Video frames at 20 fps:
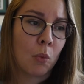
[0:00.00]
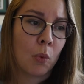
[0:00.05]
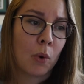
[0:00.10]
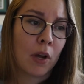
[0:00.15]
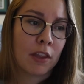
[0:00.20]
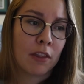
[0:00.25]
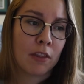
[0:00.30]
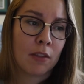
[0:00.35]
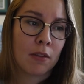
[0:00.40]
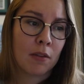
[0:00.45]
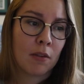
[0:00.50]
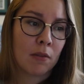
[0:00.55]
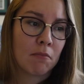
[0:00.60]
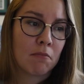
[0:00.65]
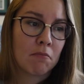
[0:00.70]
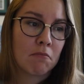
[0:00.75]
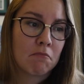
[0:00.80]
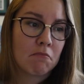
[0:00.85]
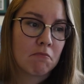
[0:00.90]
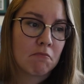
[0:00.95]
with
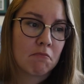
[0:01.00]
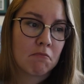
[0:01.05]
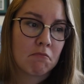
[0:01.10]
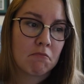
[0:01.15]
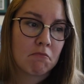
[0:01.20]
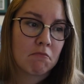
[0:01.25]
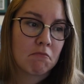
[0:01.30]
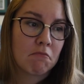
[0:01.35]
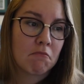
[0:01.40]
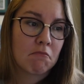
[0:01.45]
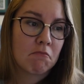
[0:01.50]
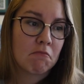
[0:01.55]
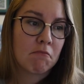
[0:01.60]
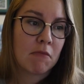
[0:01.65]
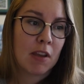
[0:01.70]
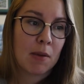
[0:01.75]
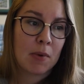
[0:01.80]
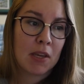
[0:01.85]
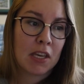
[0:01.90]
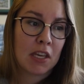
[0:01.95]

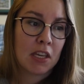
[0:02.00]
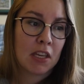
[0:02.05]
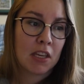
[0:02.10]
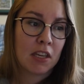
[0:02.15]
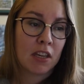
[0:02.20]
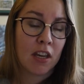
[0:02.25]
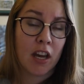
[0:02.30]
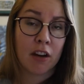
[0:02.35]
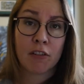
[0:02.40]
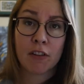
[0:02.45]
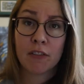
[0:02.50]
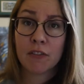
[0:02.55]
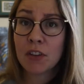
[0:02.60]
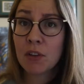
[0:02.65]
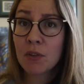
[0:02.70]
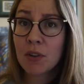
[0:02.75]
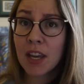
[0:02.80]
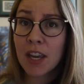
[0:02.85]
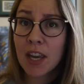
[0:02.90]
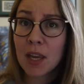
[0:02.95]
maybe a
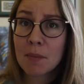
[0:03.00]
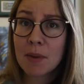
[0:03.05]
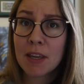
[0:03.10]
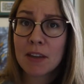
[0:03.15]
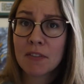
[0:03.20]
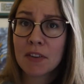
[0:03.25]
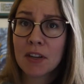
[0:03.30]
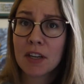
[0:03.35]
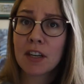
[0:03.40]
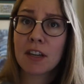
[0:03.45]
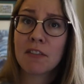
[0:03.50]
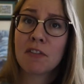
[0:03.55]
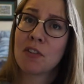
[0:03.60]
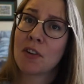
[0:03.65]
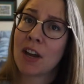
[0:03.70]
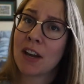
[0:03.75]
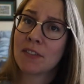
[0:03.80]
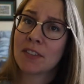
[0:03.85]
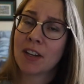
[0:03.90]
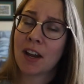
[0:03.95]
review game even,
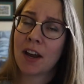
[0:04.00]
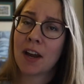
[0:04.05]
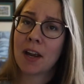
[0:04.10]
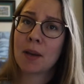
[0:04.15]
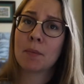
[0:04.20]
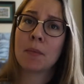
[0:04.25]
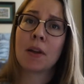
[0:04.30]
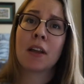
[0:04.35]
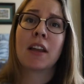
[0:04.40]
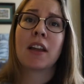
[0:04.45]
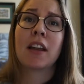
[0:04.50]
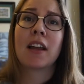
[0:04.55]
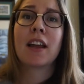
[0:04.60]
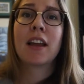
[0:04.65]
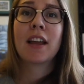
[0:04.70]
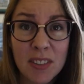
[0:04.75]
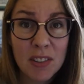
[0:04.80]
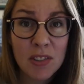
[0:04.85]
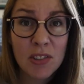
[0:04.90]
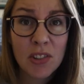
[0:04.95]
if you have time.
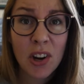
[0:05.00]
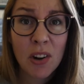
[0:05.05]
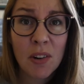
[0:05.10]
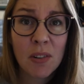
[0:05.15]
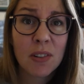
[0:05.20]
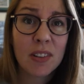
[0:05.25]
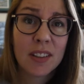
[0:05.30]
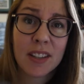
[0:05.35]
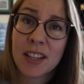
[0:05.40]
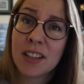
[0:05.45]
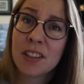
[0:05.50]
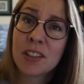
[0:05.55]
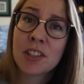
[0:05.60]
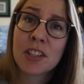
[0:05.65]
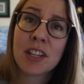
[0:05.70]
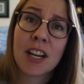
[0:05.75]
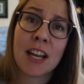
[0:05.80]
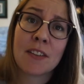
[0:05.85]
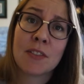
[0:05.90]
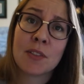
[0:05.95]
If you don't, then
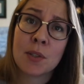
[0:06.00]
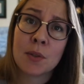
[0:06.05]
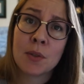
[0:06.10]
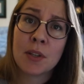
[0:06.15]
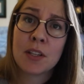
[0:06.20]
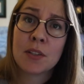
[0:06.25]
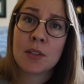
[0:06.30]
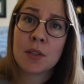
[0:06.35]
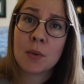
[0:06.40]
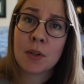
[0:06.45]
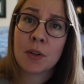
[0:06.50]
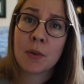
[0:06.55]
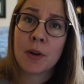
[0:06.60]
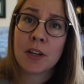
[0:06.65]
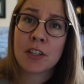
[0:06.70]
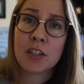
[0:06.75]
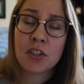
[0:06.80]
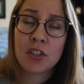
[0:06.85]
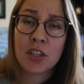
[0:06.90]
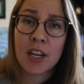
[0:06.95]
you're going to have students who are
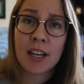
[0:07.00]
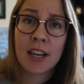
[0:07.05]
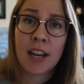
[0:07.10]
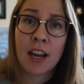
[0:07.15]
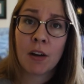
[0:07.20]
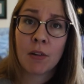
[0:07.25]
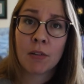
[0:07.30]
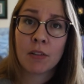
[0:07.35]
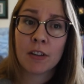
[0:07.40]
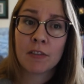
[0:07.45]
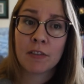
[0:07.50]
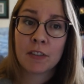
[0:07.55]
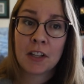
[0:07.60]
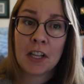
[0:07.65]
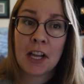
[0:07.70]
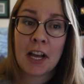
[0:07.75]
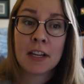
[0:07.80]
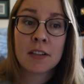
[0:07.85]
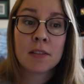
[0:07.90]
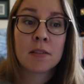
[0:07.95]
going to check out of
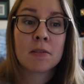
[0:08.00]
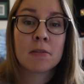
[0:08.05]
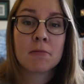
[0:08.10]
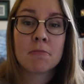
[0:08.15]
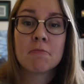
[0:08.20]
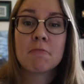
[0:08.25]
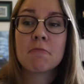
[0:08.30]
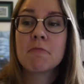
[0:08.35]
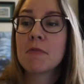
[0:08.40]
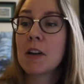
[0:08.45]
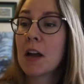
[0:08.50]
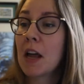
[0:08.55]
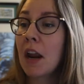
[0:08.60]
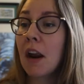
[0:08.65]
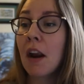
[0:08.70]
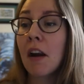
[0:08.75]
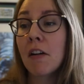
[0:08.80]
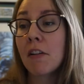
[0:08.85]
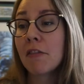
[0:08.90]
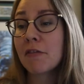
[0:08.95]
class,
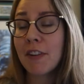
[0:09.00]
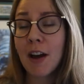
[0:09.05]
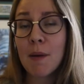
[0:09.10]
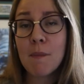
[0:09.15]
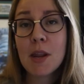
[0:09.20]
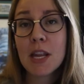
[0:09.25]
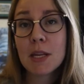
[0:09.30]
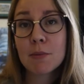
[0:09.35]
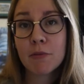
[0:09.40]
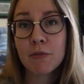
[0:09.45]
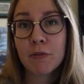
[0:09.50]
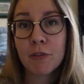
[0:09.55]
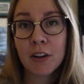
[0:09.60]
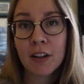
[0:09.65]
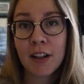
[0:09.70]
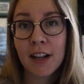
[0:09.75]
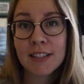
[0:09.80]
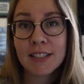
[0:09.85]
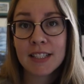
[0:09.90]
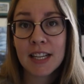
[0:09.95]
5 minutes
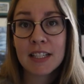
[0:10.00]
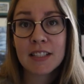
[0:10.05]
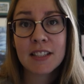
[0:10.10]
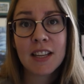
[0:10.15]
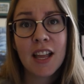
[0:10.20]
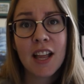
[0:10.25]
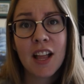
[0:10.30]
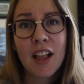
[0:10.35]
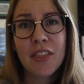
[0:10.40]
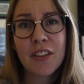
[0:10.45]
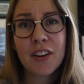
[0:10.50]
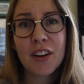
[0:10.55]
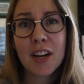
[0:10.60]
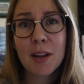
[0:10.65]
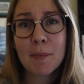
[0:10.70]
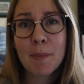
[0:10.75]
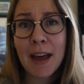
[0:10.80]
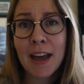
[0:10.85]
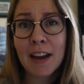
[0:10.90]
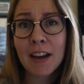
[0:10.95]
before class ends. They're
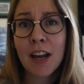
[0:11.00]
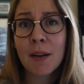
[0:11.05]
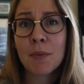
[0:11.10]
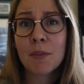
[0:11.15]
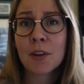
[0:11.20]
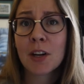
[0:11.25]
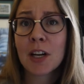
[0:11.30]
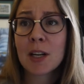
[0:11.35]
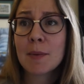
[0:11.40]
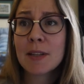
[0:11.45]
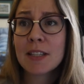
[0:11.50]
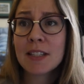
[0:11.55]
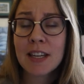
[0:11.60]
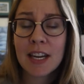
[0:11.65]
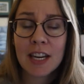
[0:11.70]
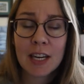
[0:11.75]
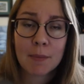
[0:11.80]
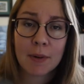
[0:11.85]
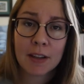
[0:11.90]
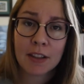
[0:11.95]
going to pack up, they're going to be
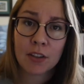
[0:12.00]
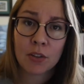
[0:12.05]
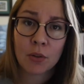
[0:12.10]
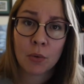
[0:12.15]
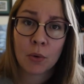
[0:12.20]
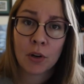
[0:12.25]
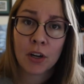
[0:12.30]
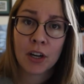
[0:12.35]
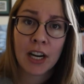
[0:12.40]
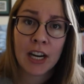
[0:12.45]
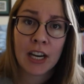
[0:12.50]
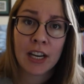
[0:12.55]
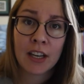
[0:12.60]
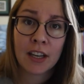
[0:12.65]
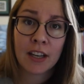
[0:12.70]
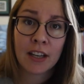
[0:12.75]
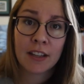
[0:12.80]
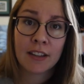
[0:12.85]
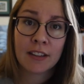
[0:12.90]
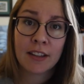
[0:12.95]
standing by the door,
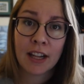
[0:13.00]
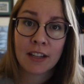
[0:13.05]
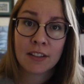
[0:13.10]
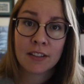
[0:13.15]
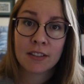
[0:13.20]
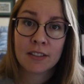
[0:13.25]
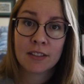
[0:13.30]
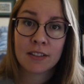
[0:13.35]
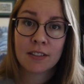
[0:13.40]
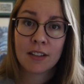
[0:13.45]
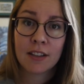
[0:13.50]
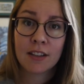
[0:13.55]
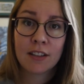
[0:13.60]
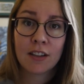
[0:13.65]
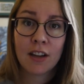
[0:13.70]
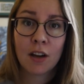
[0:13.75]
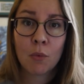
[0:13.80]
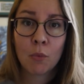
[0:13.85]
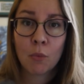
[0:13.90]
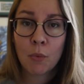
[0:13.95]
and that's
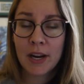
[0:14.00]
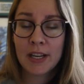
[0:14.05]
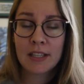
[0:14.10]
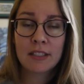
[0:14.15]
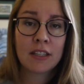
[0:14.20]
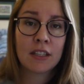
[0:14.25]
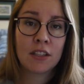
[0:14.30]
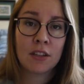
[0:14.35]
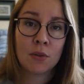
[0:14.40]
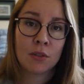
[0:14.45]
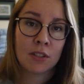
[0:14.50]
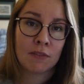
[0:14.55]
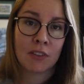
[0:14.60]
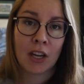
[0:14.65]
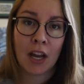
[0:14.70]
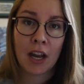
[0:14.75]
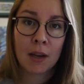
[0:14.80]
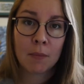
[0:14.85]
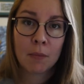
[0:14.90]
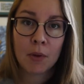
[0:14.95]
a wasted use
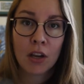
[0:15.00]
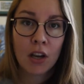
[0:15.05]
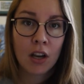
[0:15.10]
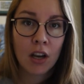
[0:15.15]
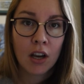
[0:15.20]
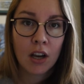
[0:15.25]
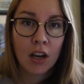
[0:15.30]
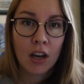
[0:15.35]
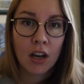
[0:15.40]
of time.